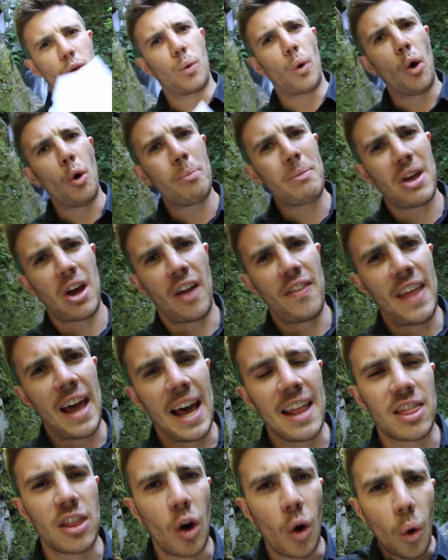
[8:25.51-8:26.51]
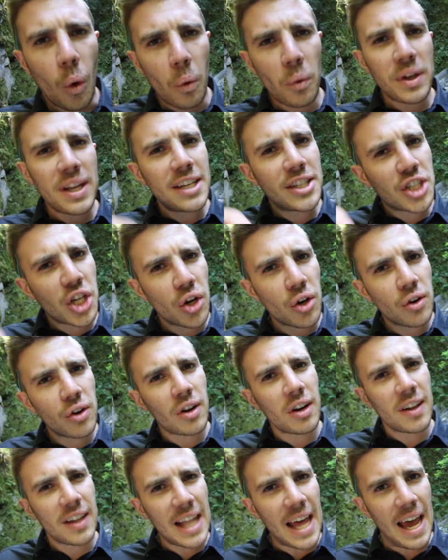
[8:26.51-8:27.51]
Quote me on that. The only
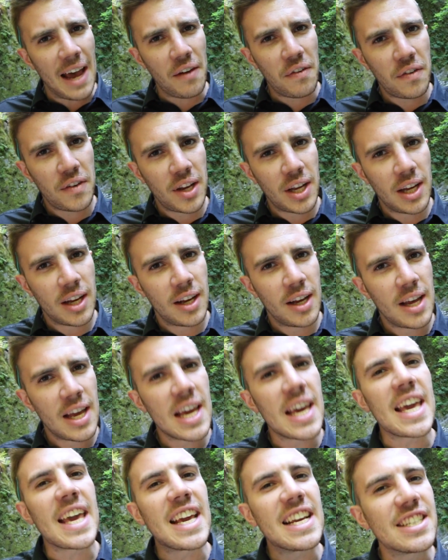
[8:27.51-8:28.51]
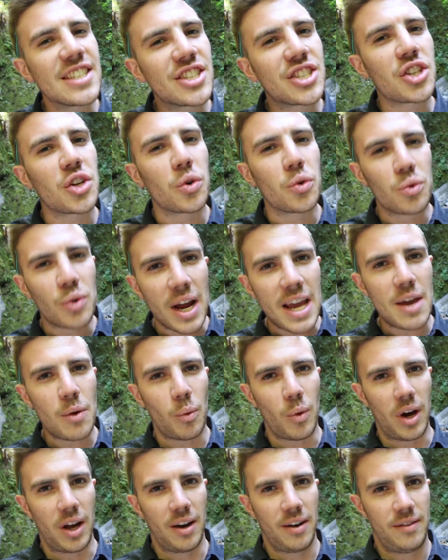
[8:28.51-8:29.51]
turn left is the right
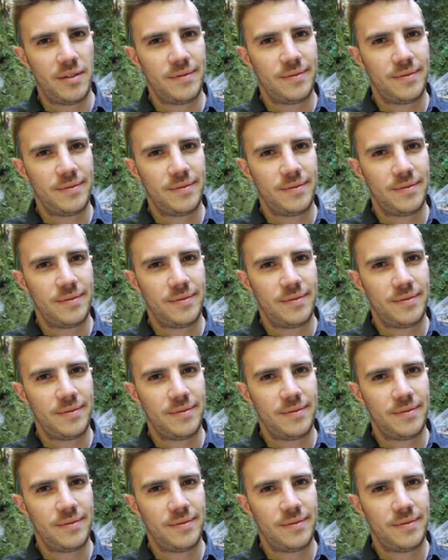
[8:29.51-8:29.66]
one.